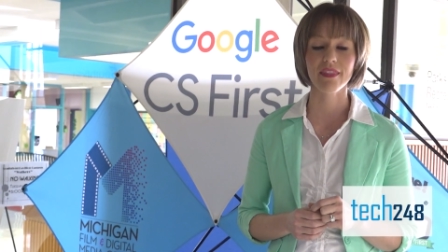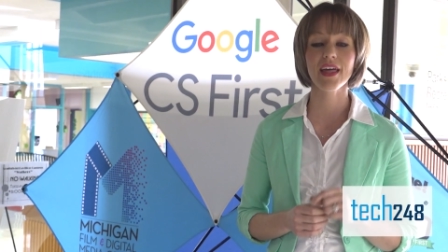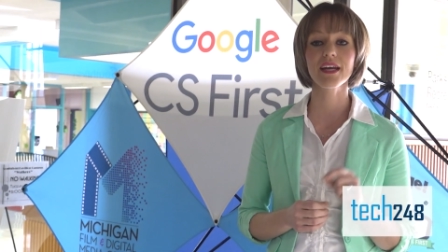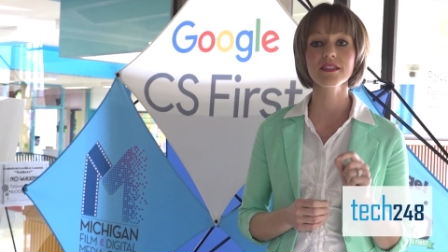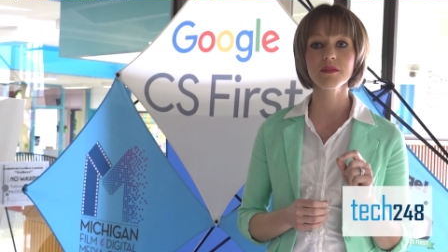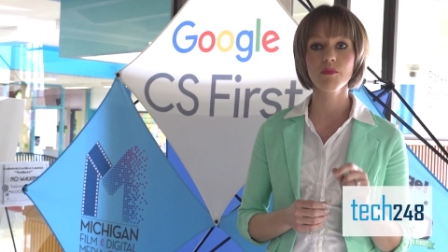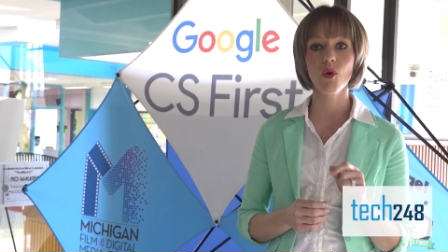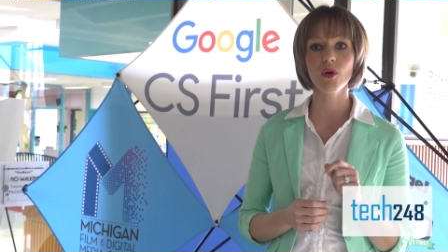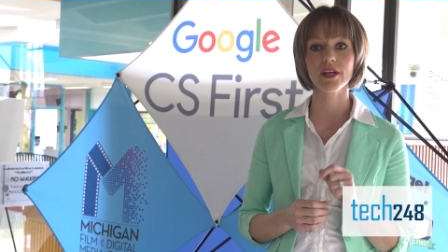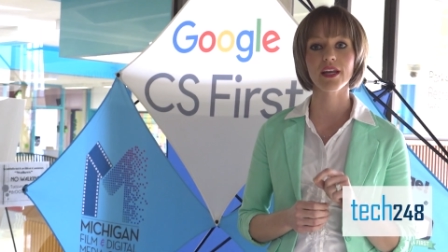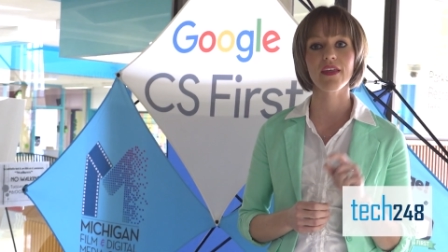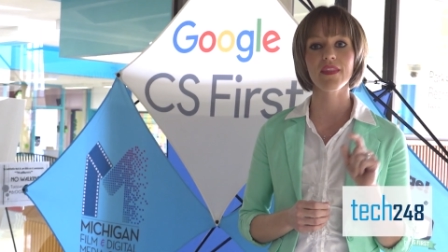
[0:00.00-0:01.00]
That is
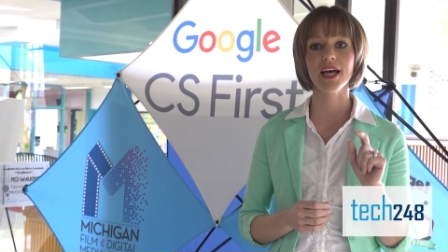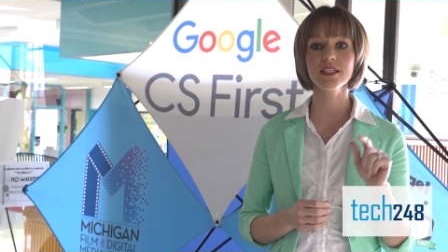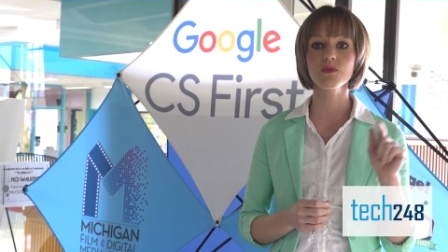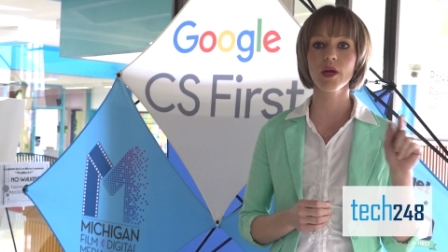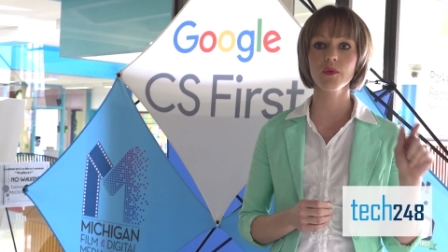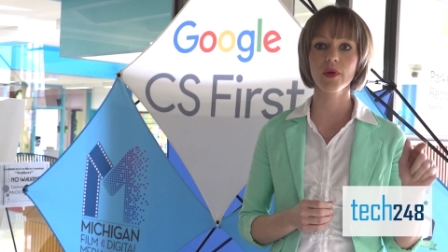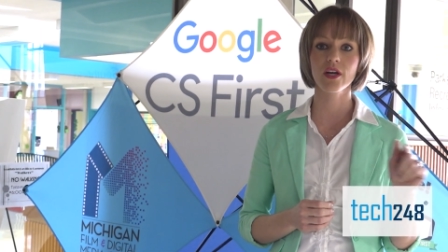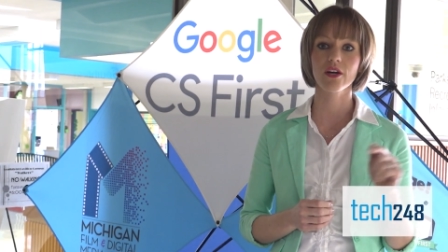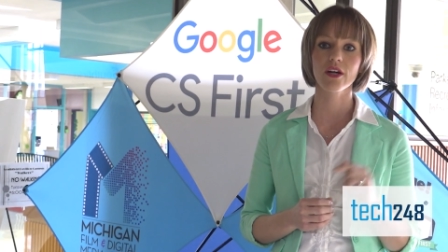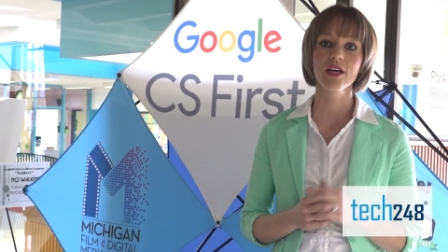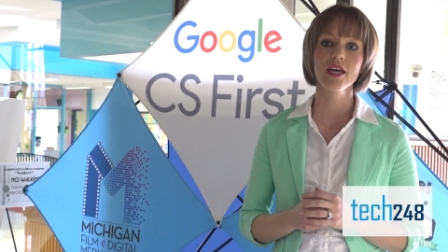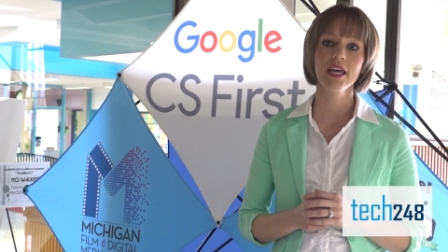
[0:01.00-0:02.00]
important, and that's why we
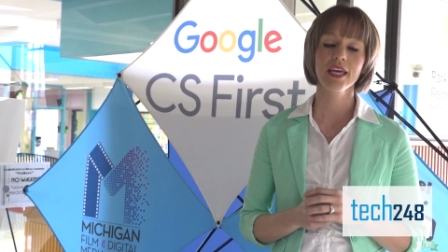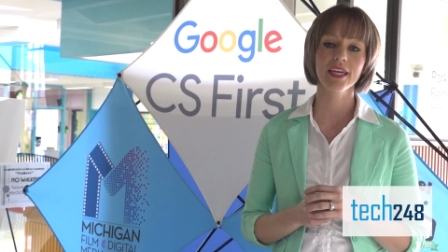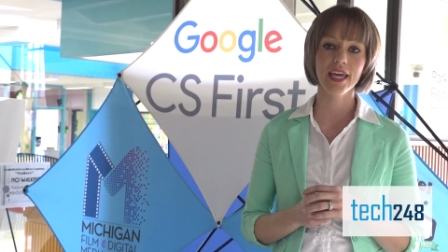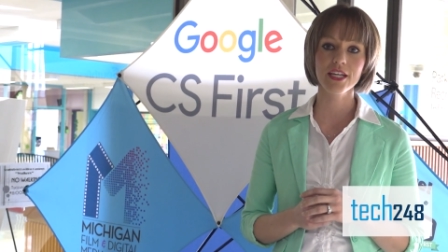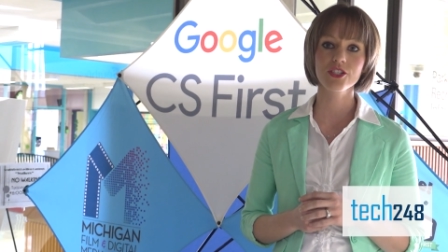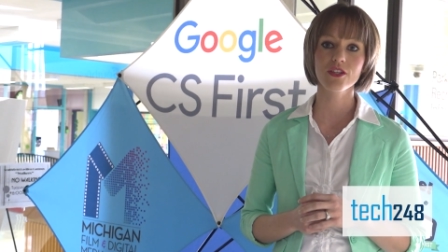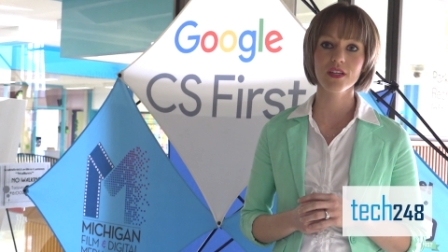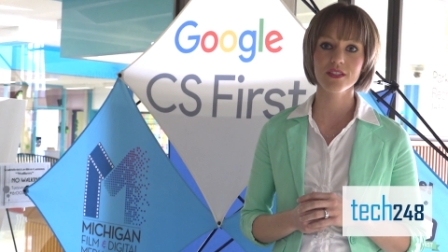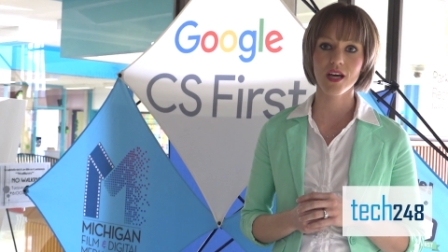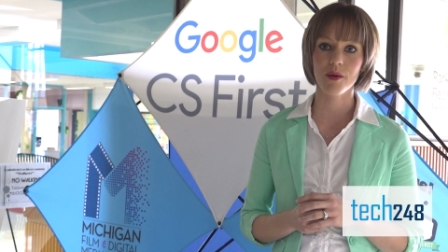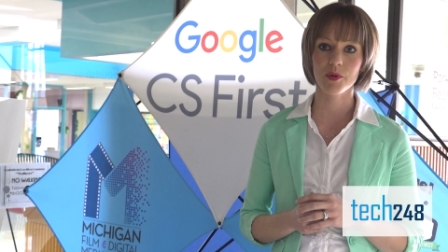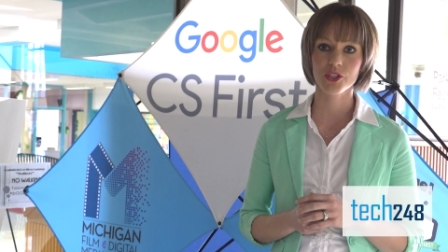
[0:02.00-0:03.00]
are engaged in this
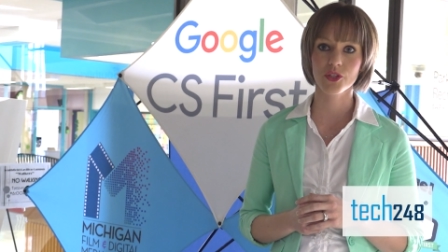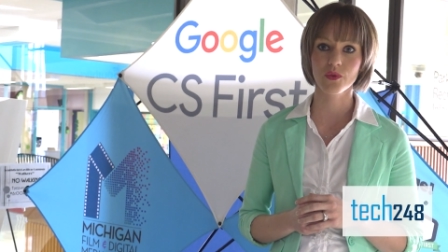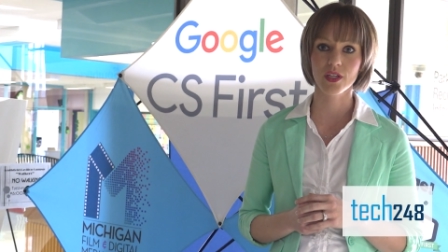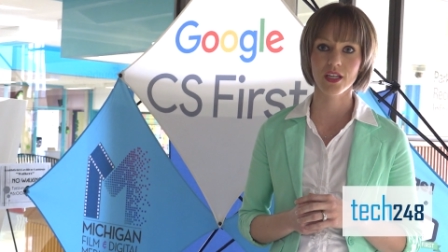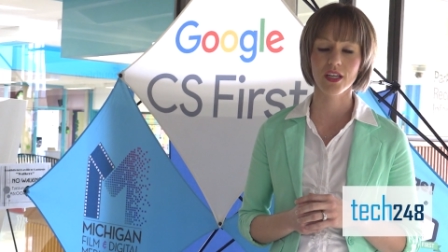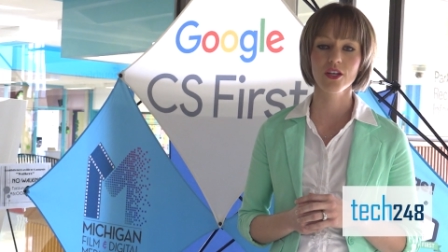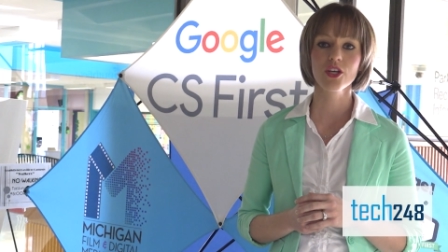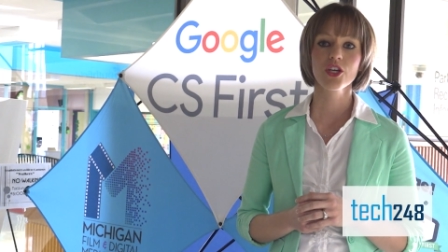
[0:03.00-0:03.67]
opportunity